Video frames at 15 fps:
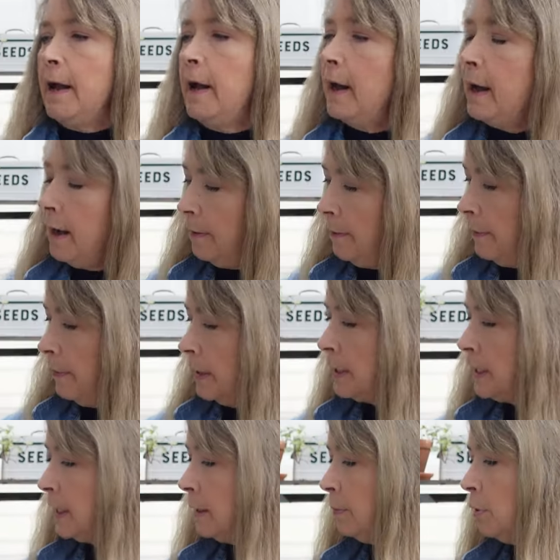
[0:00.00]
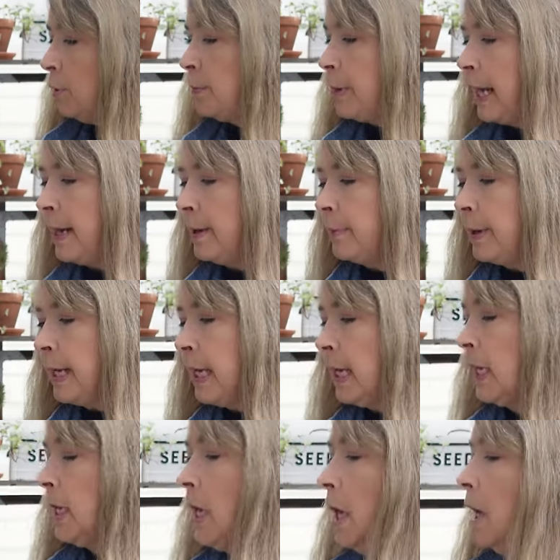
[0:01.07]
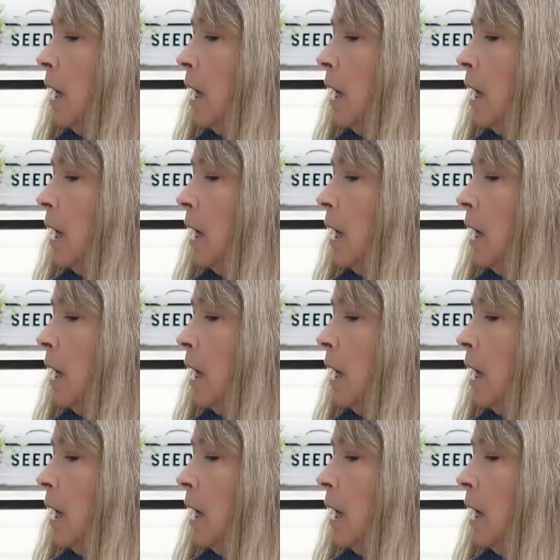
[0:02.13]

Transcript: Um, it's in the blue paint pen.